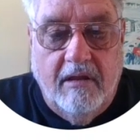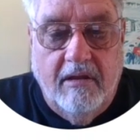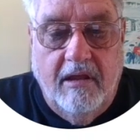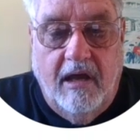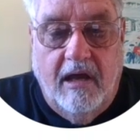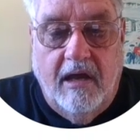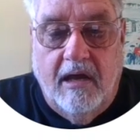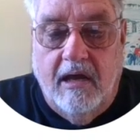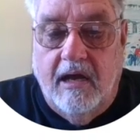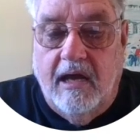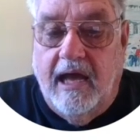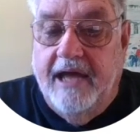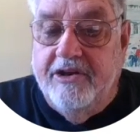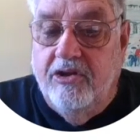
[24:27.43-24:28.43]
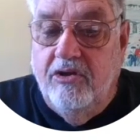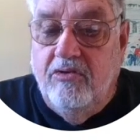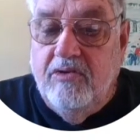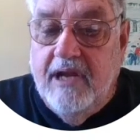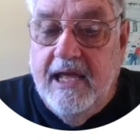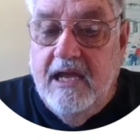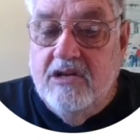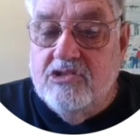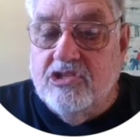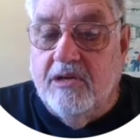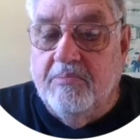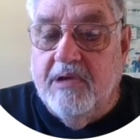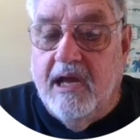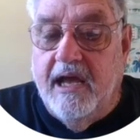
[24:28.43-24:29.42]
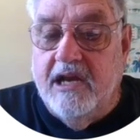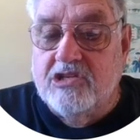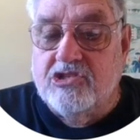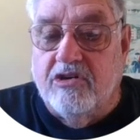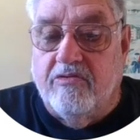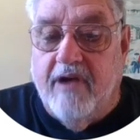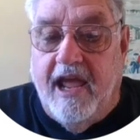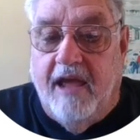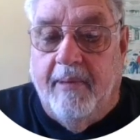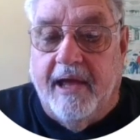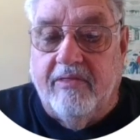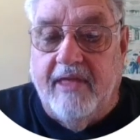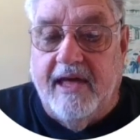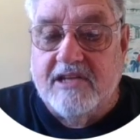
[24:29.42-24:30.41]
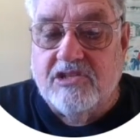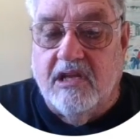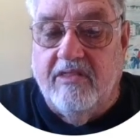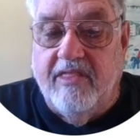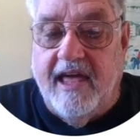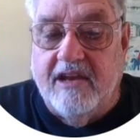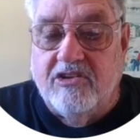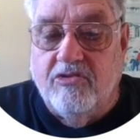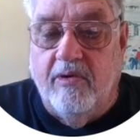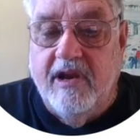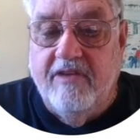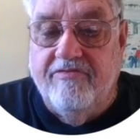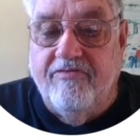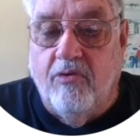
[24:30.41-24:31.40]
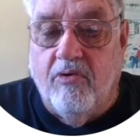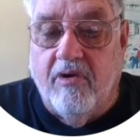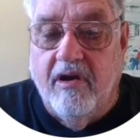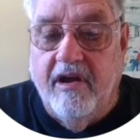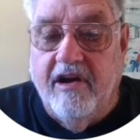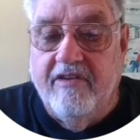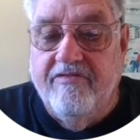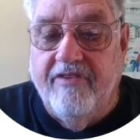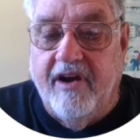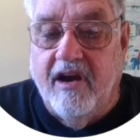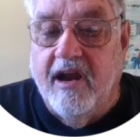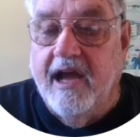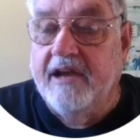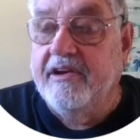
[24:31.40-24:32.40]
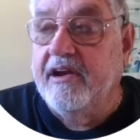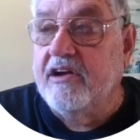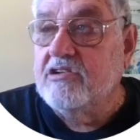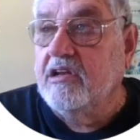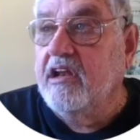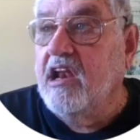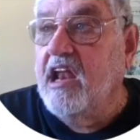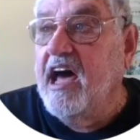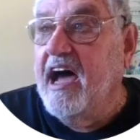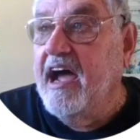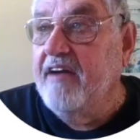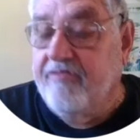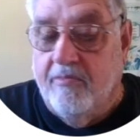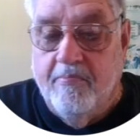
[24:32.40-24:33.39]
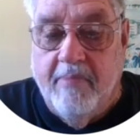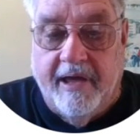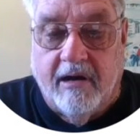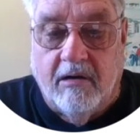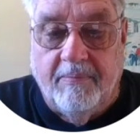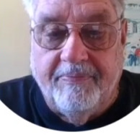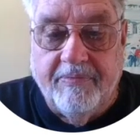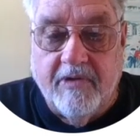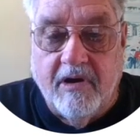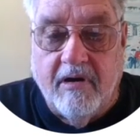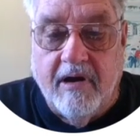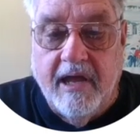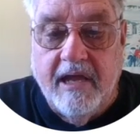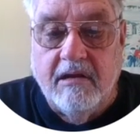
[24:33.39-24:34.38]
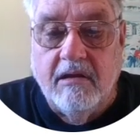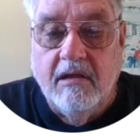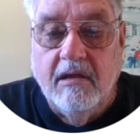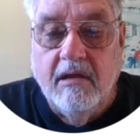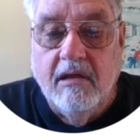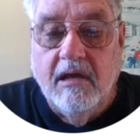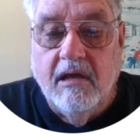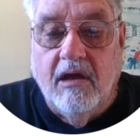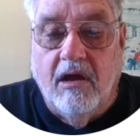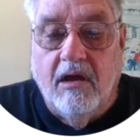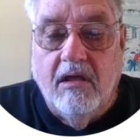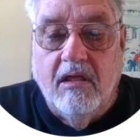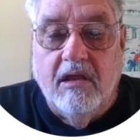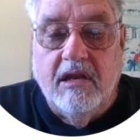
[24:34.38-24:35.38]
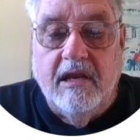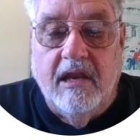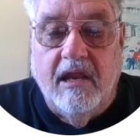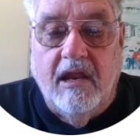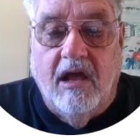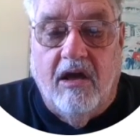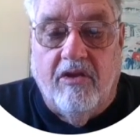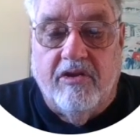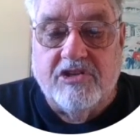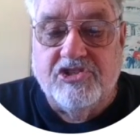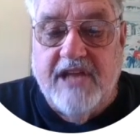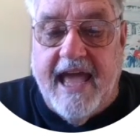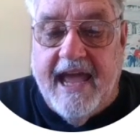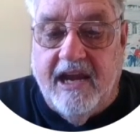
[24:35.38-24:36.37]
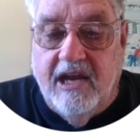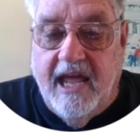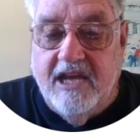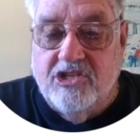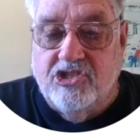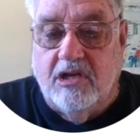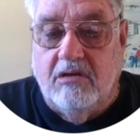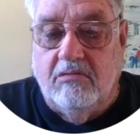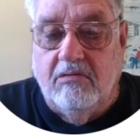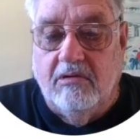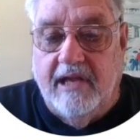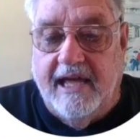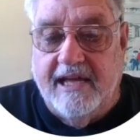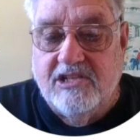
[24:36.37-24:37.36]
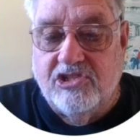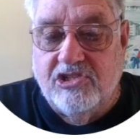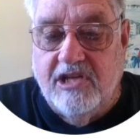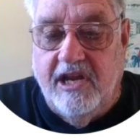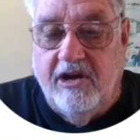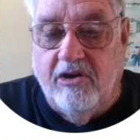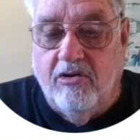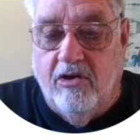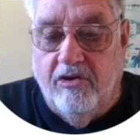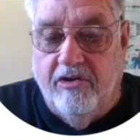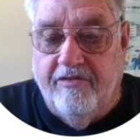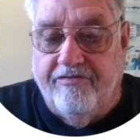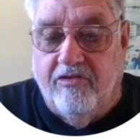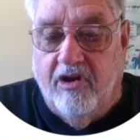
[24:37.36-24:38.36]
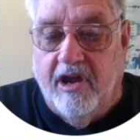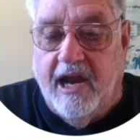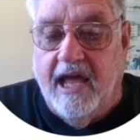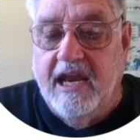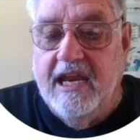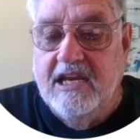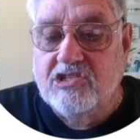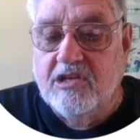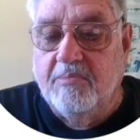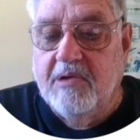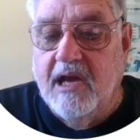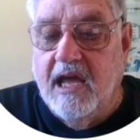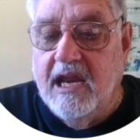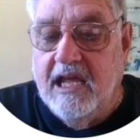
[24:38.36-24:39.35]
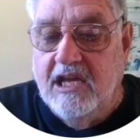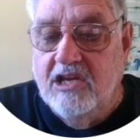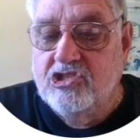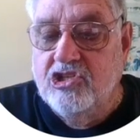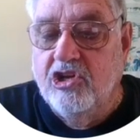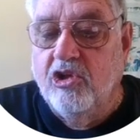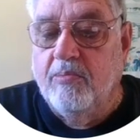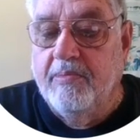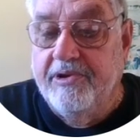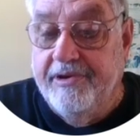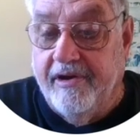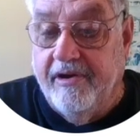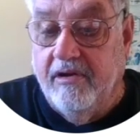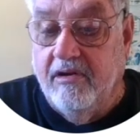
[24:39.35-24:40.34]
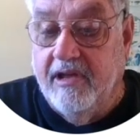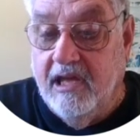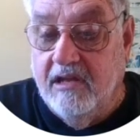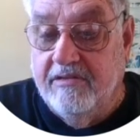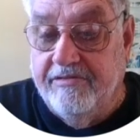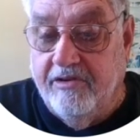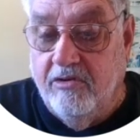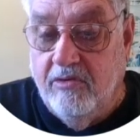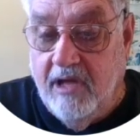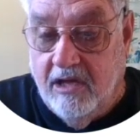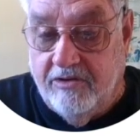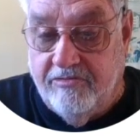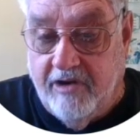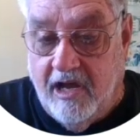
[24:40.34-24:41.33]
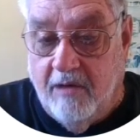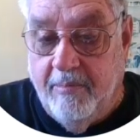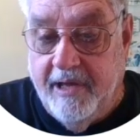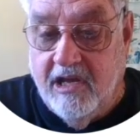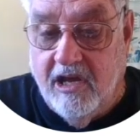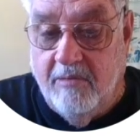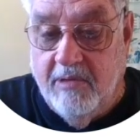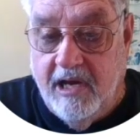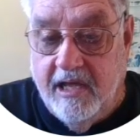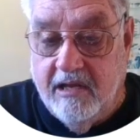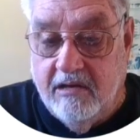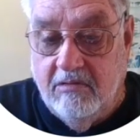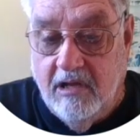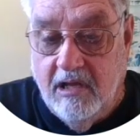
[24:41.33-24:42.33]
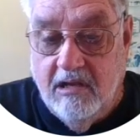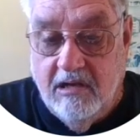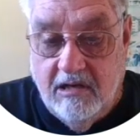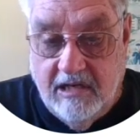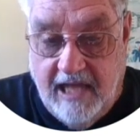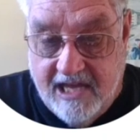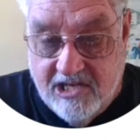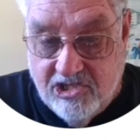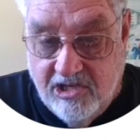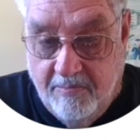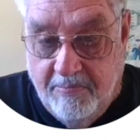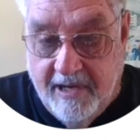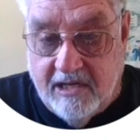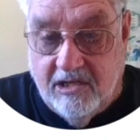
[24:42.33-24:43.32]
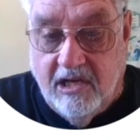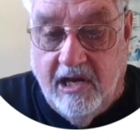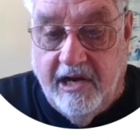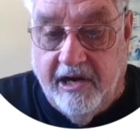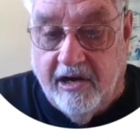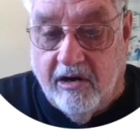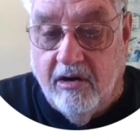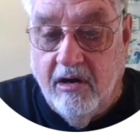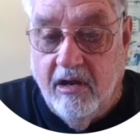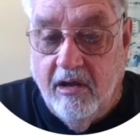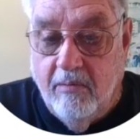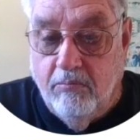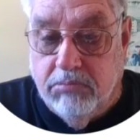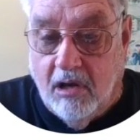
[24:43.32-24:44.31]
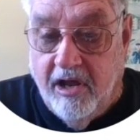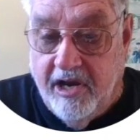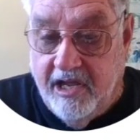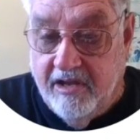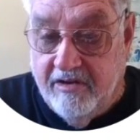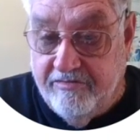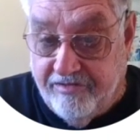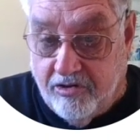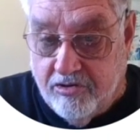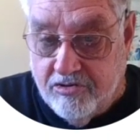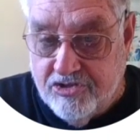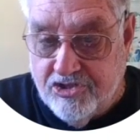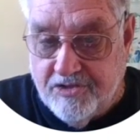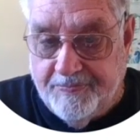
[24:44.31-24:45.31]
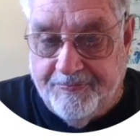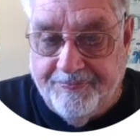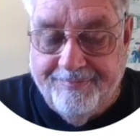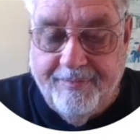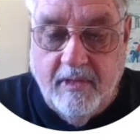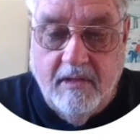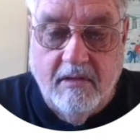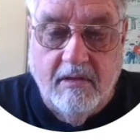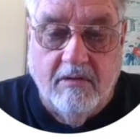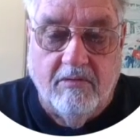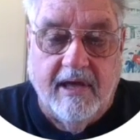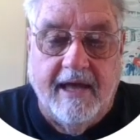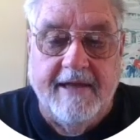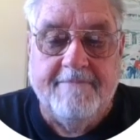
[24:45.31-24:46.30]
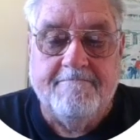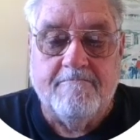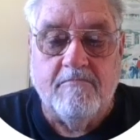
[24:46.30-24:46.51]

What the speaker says: I do need some kind of ceramic. That 2400 Fahrenheit there is a little high for metal. All right, on the stagnation, that's here on the front. I need some kind of heat shield material to get through entry. I'll be coming in as depicted here, blunt end first. Okay.